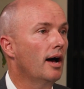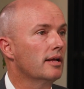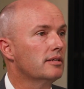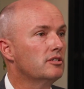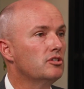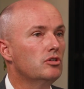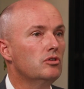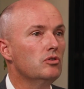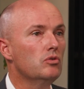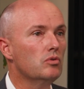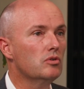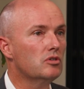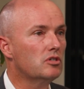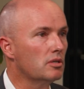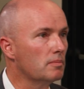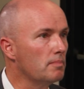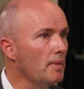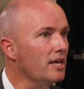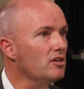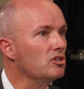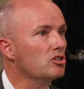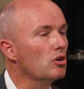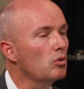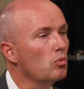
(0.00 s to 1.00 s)
to
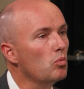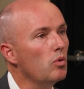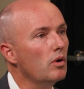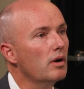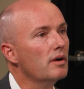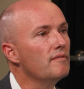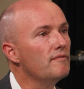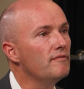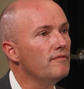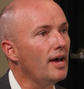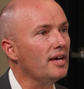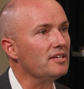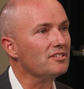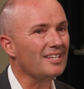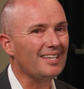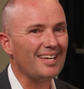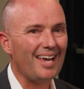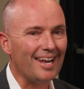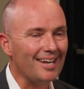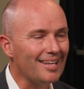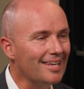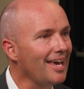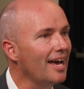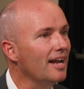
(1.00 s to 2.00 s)
make sure we're investing
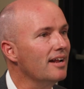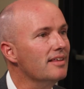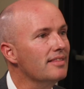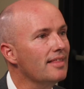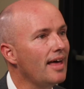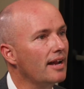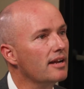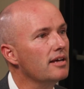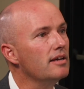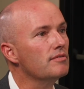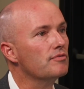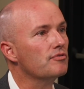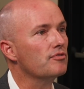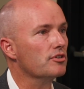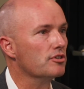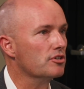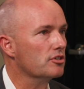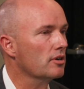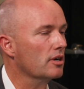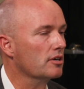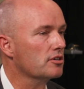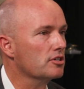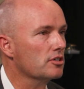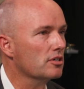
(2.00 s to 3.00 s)
and getting that
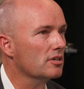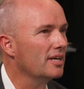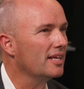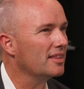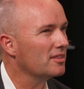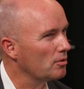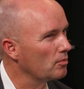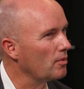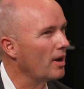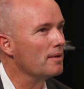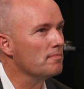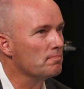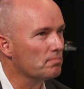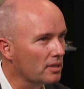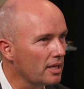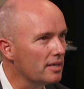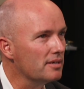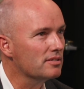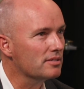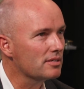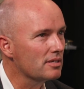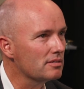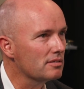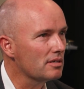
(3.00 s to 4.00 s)
infrastructure in the right
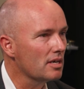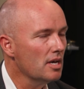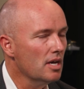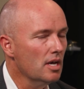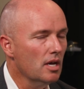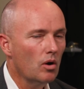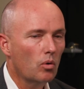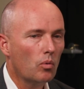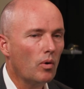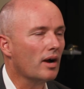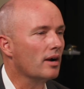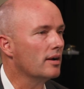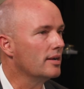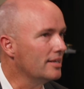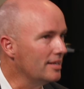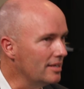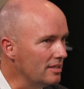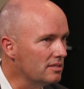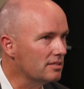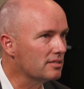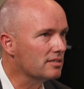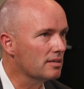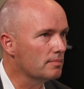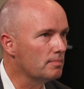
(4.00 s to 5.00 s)
places where it
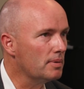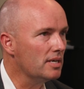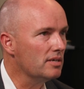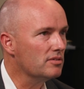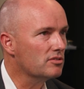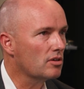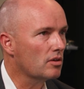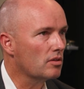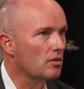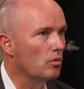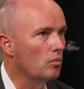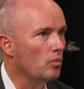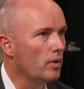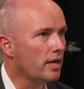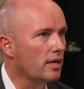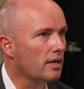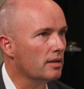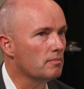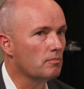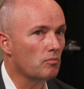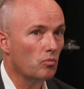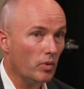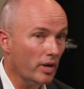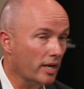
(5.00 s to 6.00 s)
needs to be, so that we
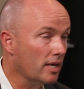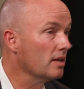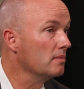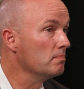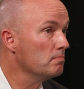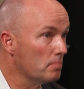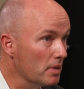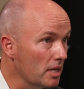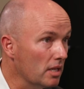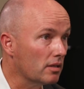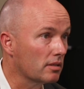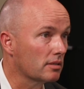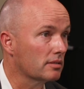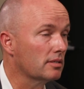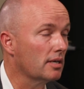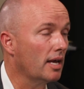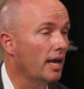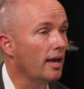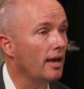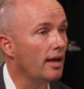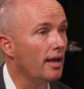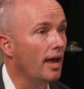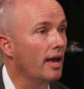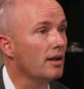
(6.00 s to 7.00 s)
can build
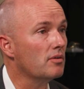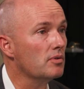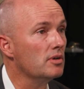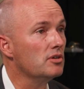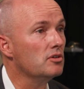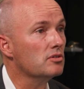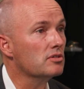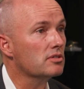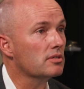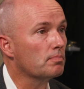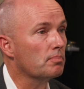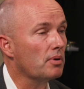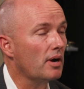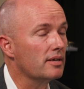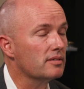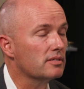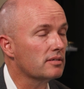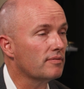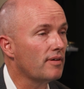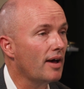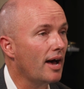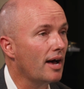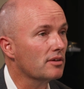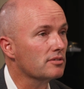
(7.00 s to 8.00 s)
and reduce the price
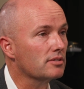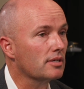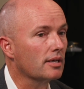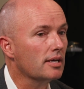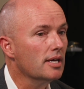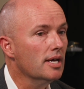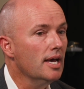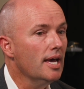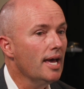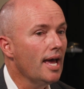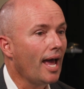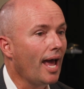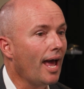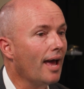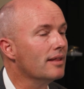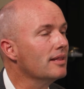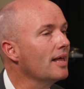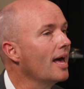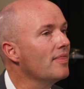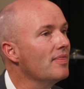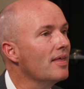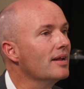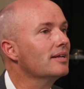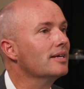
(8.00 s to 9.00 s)
of housing,
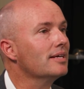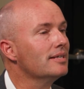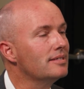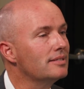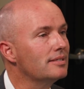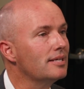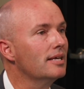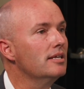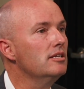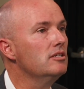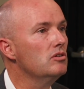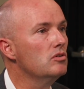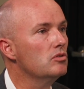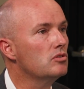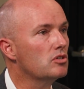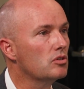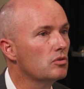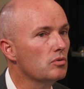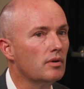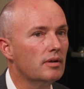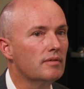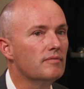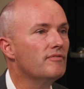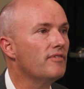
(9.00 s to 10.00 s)
and then continue
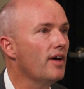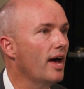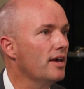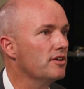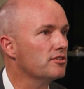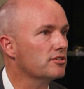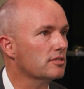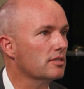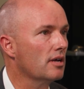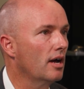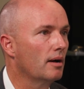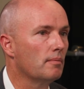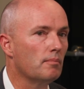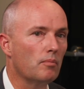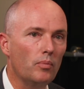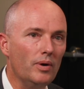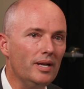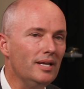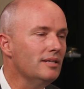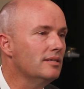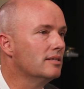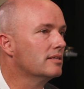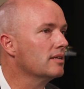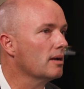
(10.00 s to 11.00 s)
to invest. We
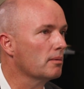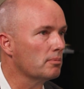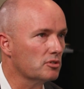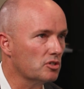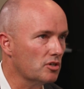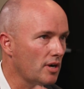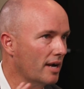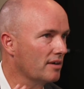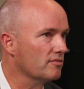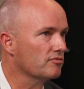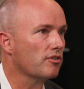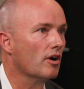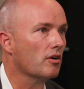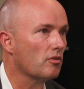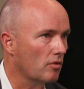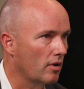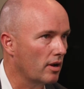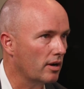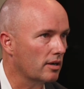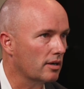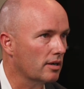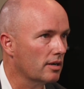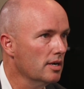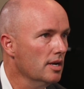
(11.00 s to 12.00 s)
need to double track Front
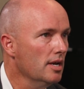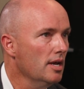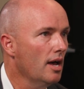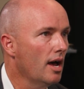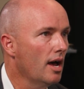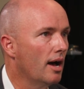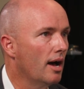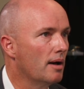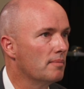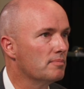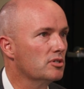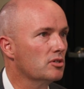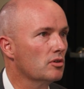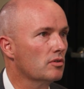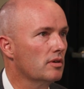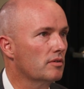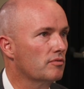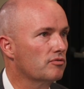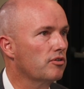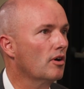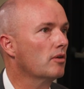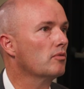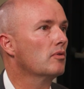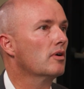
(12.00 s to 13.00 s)
Runner, so
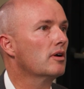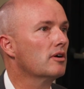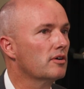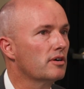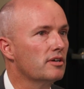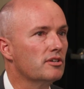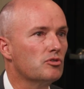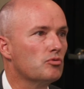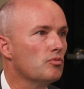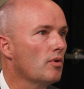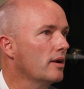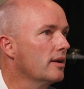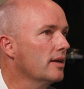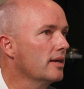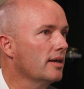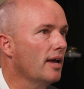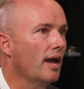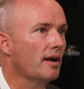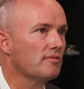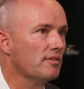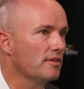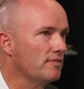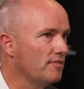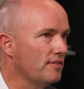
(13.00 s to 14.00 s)
that Front Runner is running
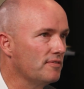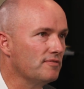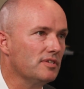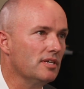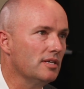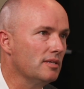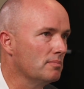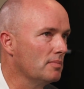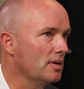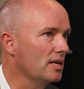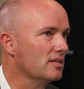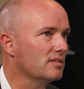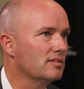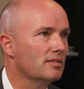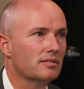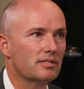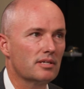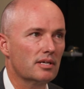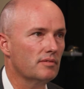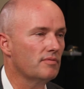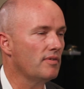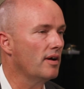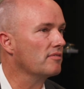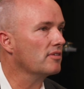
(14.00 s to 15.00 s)
every 15 minutes
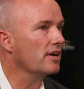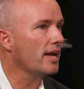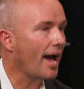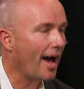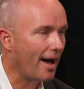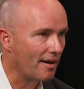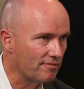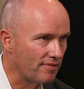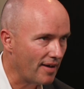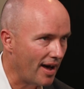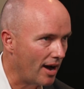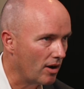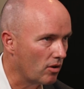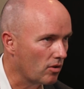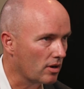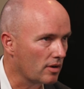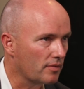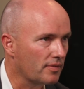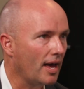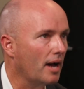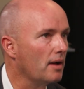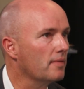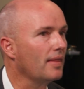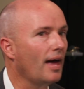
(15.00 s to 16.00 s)
instead of every half hour.
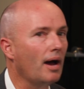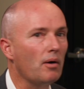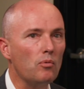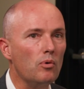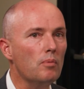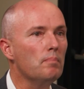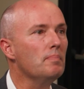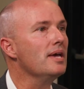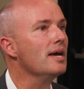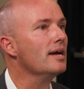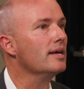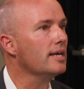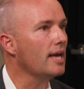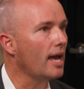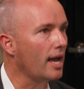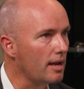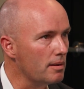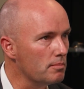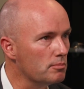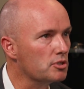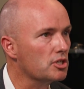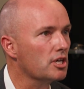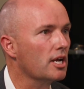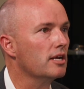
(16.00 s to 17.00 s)
That will be a
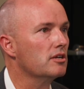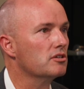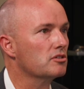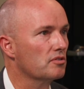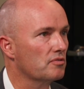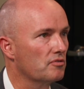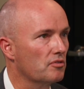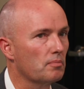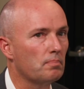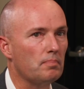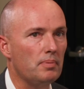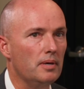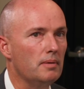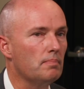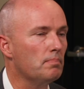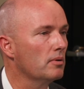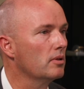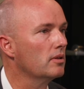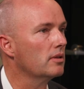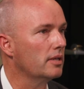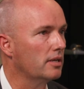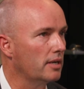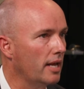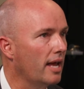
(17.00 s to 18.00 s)
game changer for
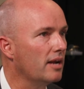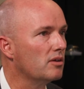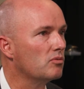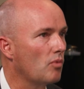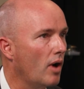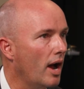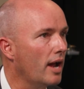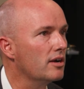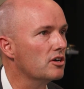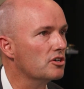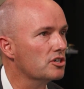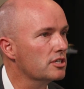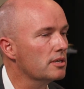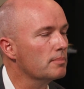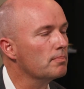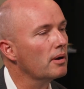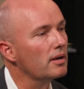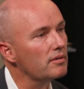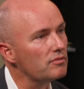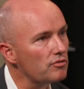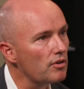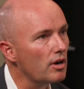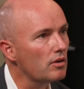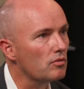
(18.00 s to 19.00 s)
people and ridership
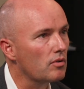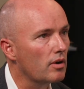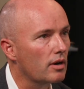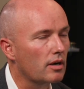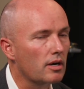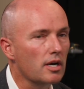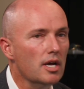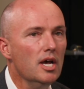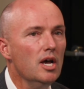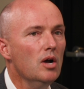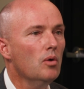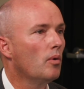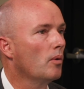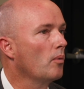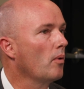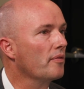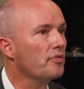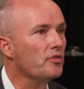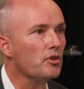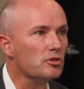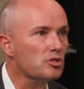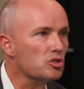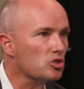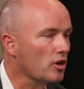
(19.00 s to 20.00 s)
on Front Runner. We
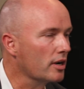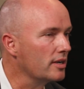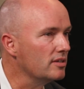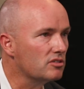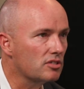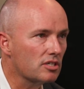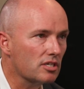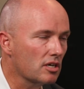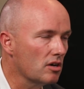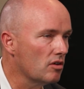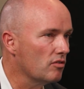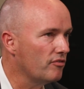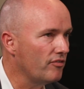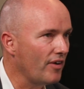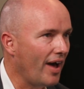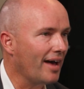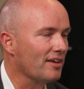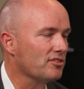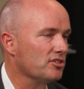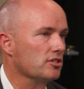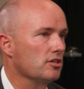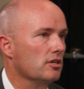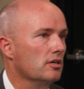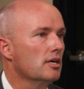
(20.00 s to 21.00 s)
want those trains to go
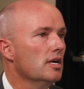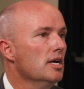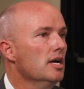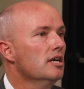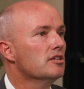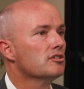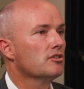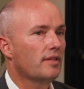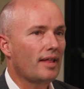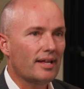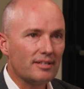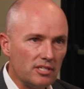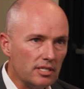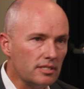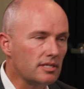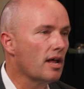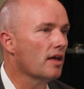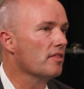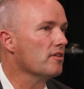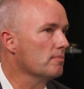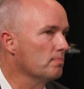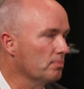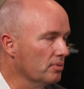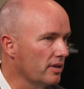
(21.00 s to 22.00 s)
faster. So that's
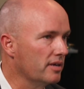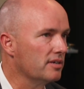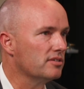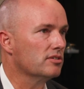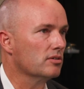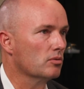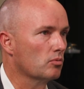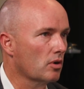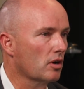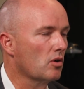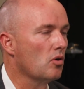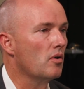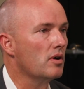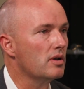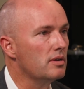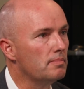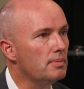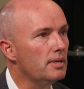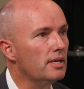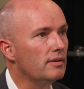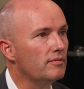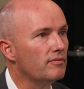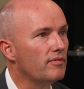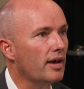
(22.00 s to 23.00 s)
another place that we're going to
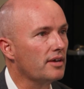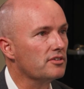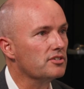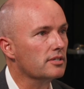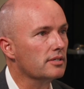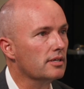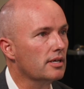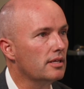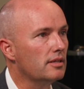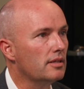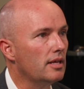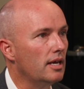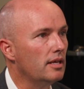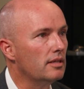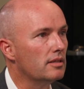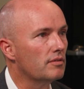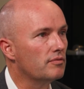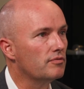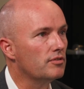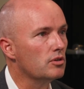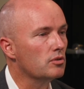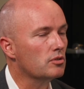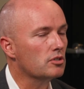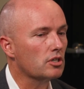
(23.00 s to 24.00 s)
be investing in the
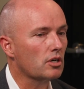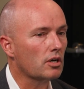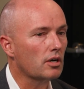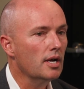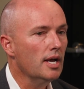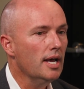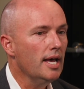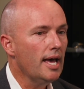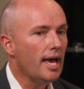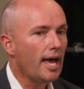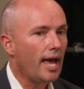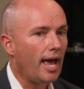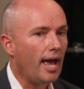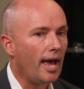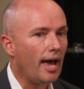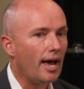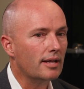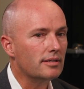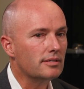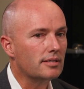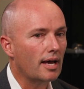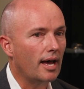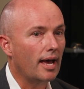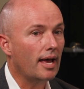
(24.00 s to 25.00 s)
future.
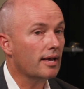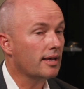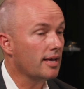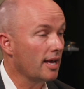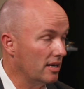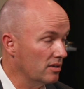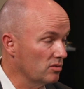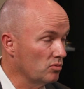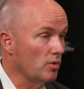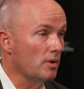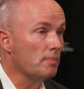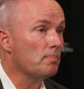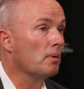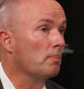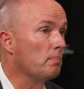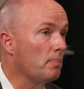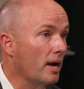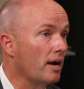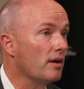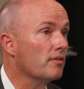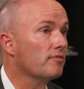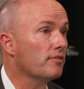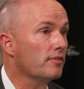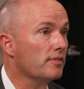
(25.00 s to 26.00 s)
And again, as we
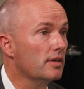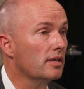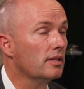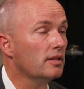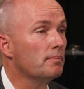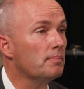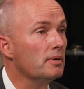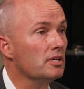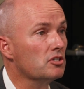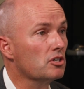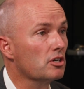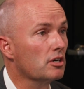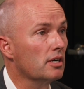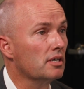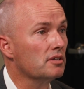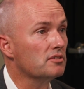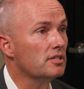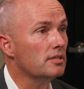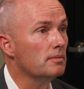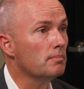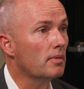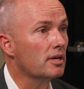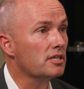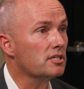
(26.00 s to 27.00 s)
prepare for the Olympics, you're going to
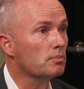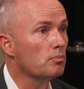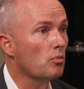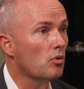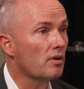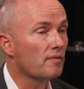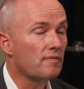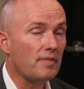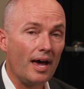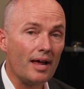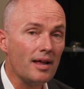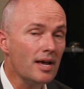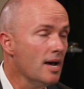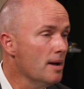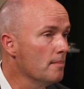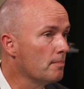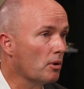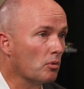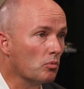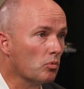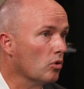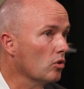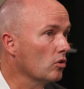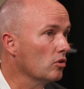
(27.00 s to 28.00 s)
see much more of that.
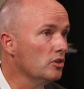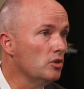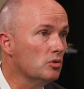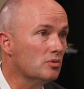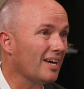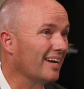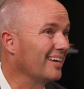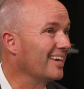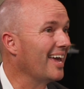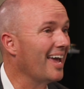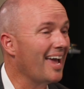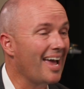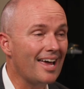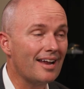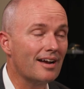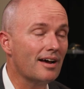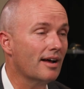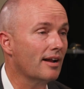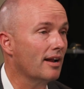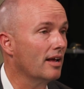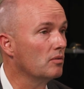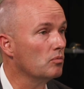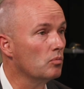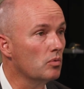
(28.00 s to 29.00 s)
But rural Utah
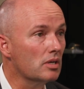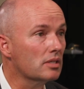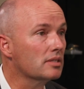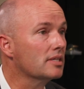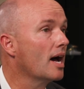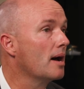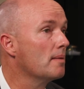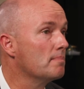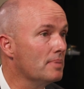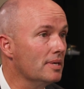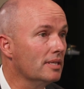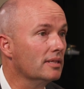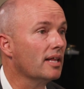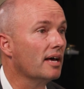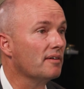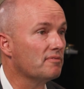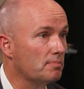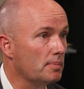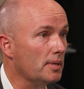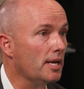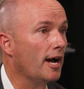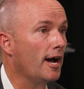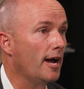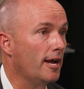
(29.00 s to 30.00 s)
cannot and will not be
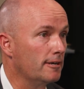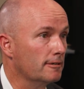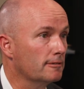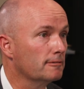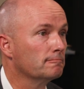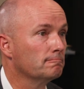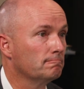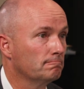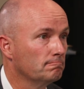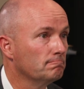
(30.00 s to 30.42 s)
left behind.